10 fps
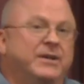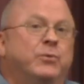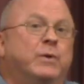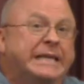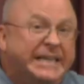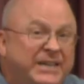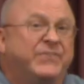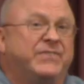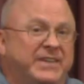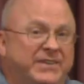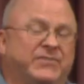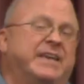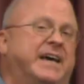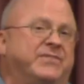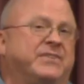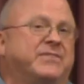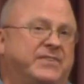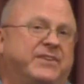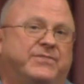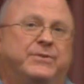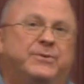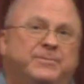what He sees as successful.